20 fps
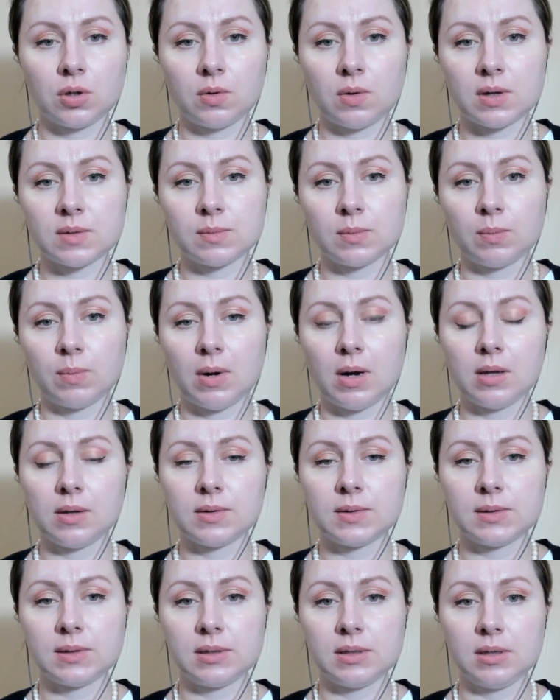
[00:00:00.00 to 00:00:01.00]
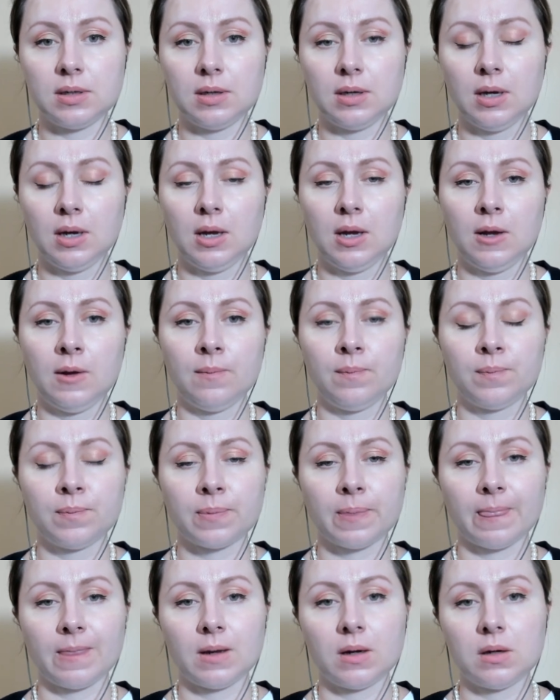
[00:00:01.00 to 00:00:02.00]
harassment policy
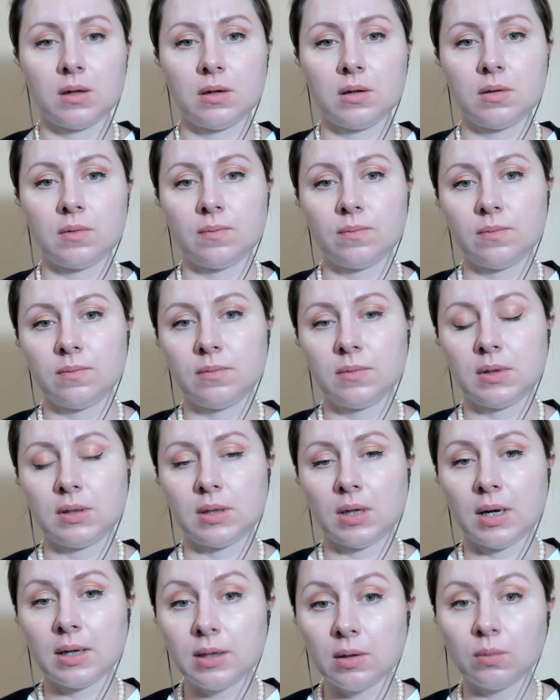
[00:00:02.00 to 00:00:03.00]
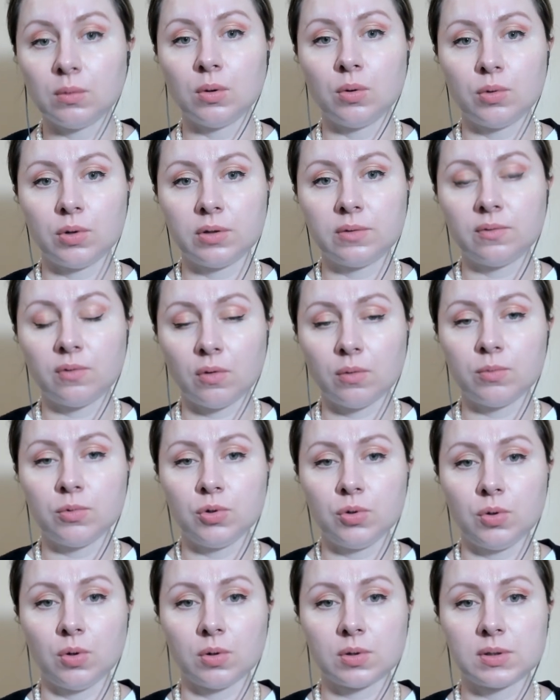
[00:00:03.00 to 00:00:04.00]
that I downloaded from
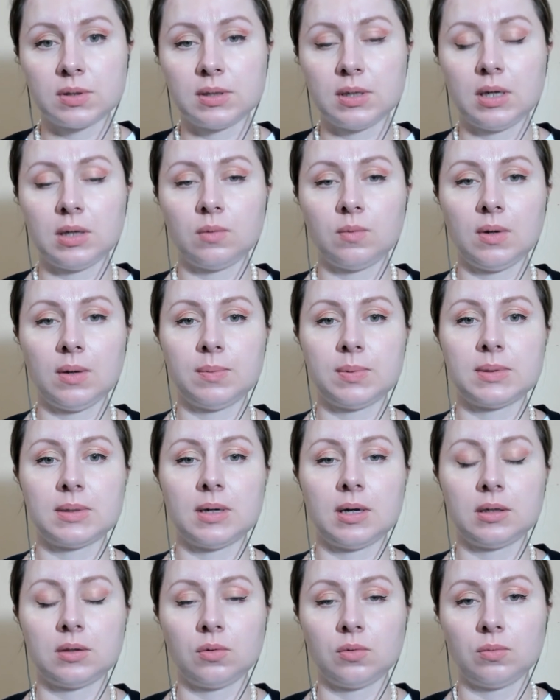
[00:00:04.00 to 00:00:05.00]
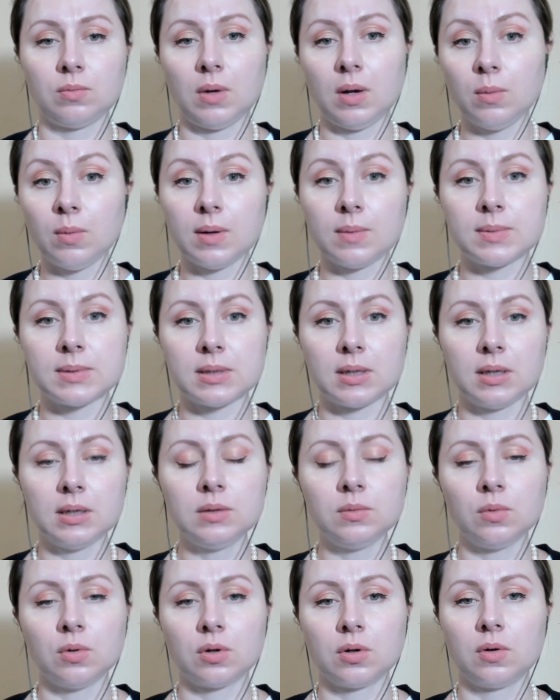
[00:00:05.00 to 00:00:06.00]
New York State website on my
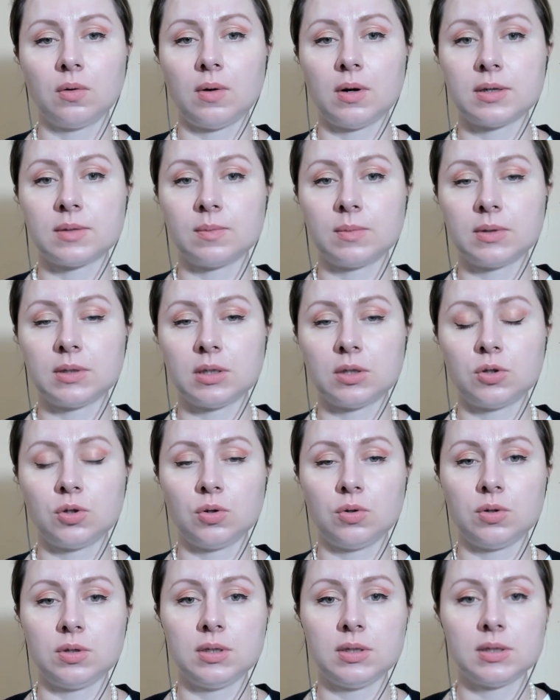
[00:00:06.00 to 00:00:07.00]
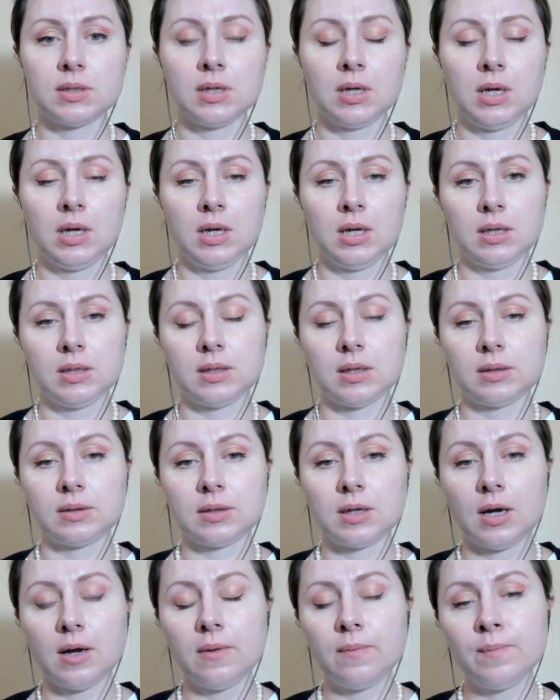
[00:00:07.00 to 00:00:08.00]
website,
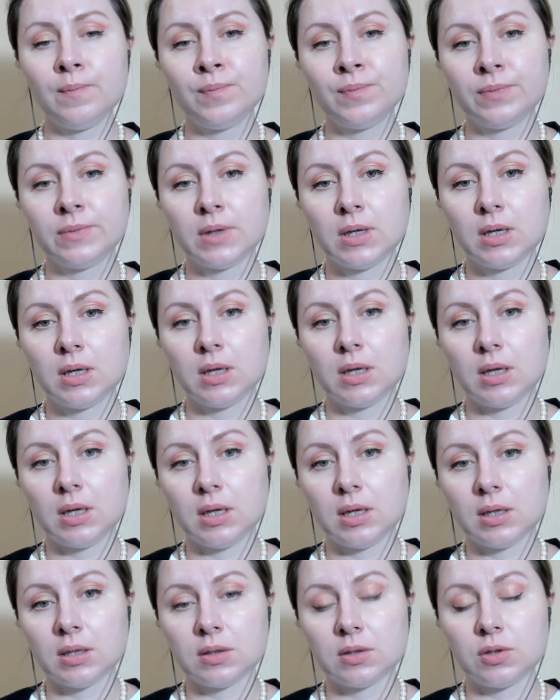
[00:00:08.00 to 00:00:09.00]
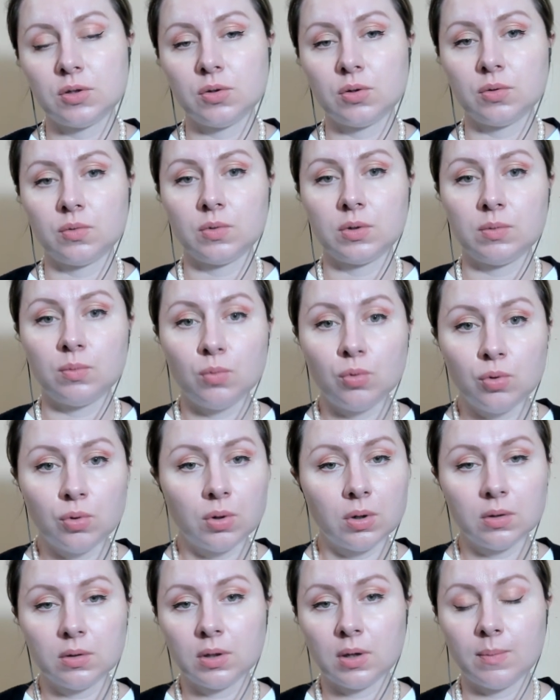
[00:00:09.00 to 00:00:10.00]
workharassmentattorneys.com. And you can read
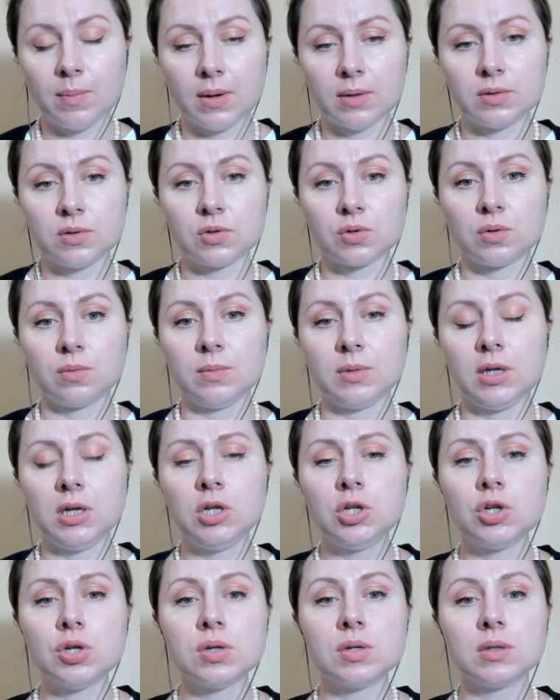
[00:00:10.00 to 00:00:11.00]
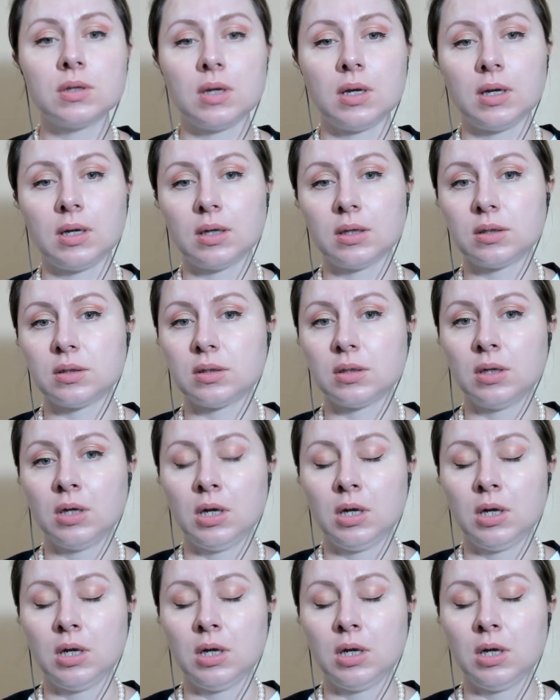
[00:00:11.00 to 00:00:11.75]
more about discrimination and